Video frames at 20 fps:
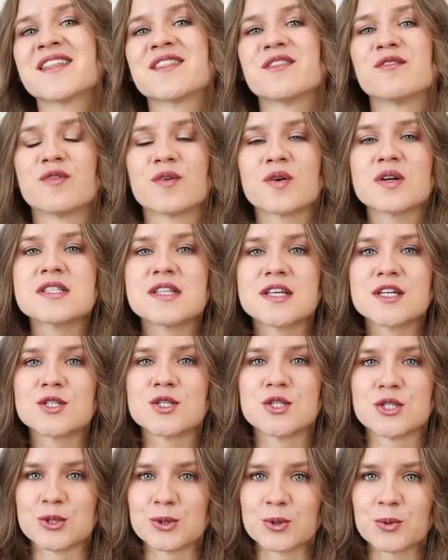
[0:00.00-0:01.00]
first thing to
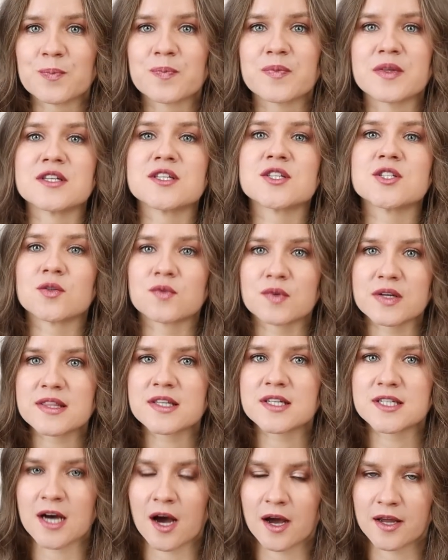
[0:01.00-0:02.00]
do is to read the
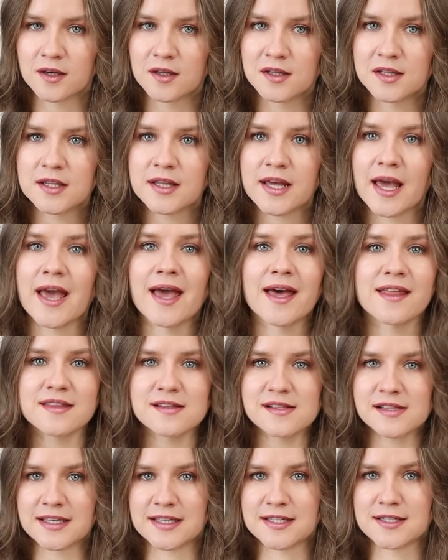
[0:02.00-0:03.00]
title and the lead.